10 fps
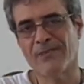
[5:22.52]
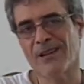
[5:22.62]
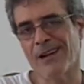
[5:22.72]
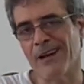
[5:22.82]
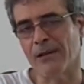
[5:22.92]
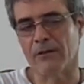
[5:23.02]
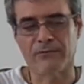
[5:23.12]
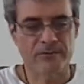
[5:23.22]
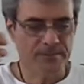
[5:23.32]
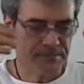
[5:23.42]
Kind of.
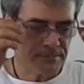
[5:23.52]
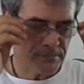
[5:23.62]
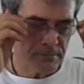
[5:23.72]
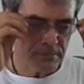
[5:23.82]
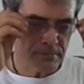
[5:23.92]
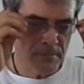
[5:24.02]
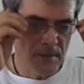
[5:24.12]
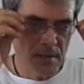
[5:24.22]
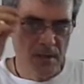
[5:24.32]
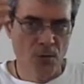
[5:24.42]

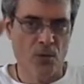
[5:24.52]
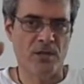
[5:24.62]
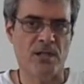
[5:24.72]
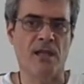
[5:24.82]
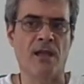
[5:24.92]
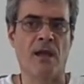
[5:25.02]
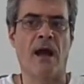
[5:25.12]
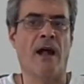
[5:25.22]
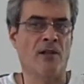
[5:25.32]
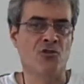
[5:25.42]
We see
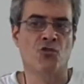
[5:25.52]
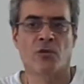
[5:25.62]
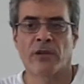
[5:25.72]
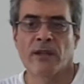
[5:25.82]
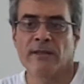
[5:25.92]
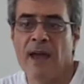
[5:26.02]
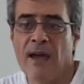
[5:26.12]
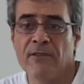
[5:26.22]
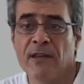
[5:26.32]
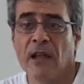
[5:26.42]
Hal Jordan
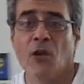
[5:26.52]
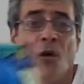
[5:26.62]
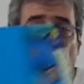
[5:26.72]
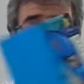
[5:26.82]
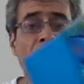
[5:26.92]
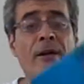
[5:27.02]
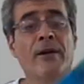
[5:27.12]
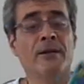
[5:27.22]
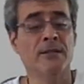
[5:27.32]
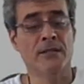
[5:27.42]
having a long
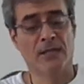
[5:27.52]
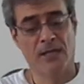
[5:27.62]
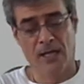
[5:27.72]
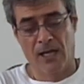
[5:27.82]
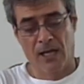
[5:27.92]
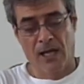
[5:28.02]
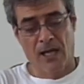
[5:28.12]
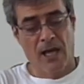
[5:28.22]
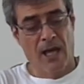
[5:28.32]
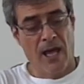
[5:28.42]
hair,
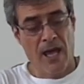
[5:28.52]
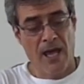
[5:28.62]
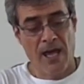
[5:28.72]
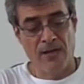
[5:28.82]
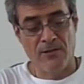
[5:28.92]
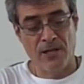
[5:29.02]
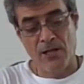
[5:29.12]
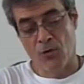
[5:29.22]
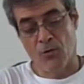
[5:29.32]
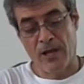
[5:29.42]
and
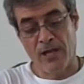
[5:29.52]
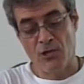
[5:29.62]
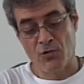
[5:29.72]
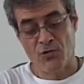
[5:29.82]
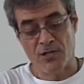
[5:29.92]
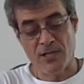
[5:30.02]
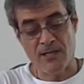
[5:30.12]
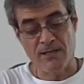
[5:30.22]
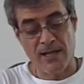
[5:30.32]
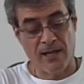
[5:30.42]
he already
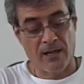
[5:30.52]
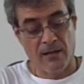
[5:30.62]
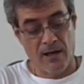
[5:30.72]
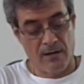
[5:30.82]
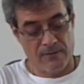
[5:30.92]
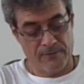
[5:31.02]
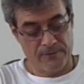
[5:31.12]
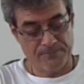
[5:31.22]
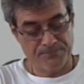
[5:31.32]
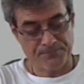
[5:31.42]
using the glove
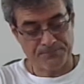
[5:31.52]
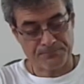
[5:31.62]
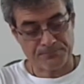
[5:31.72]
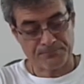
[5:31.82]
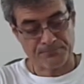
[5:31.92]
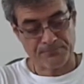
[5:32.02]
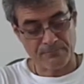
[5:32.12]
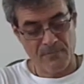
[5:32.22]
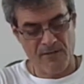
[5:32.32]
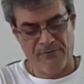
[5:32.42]

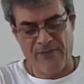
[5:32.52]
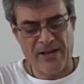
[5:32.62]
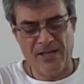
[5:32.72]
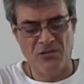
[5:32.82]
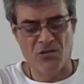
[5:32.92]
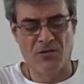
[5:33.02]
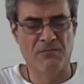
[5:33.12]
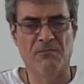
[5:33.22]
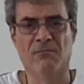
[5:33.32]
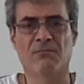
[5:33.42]
and fighting
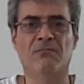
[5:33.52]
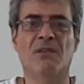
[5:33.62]
some